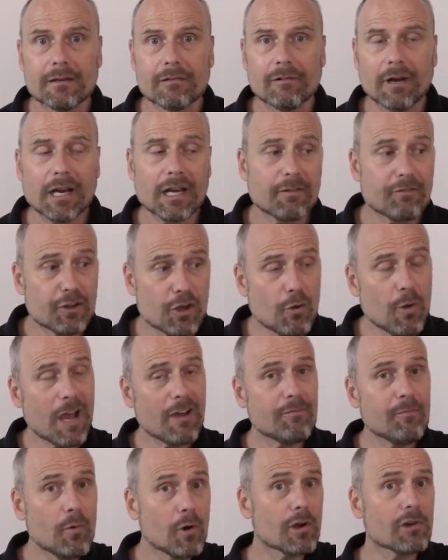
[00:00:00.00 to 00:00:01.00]
right? If you
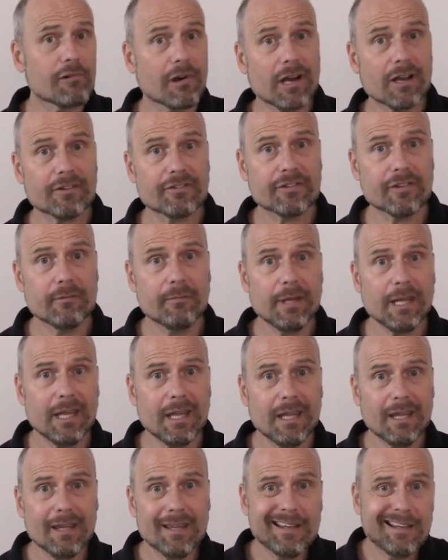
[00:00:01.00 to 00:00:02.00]
have more grass than
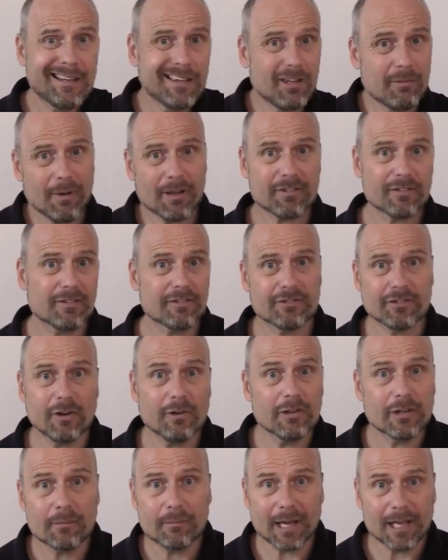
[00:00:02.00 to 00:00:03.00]
me, you must have
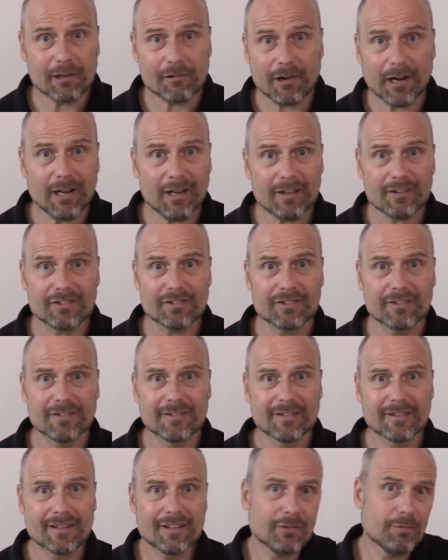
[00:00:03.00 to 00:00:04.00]
stolen my grass,
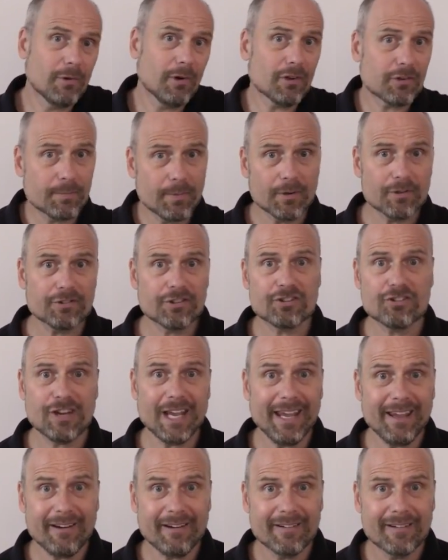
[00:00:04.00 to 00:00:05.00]
because we're all supposed to
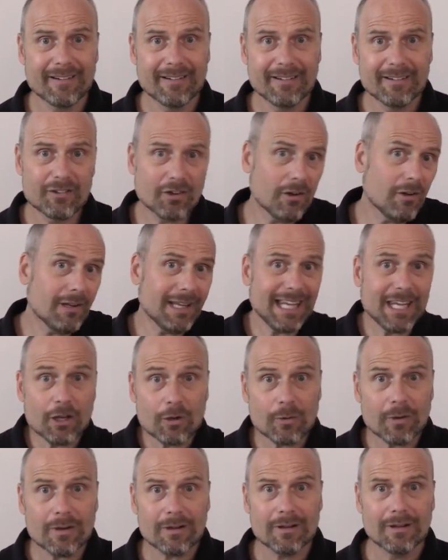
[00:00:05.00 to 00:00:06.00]
share. It's all
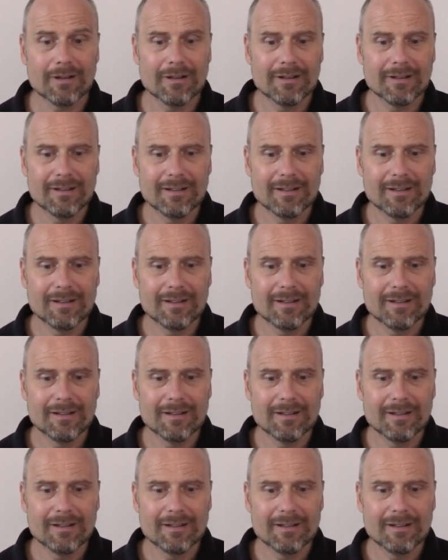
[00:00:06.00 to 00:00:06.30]
equal.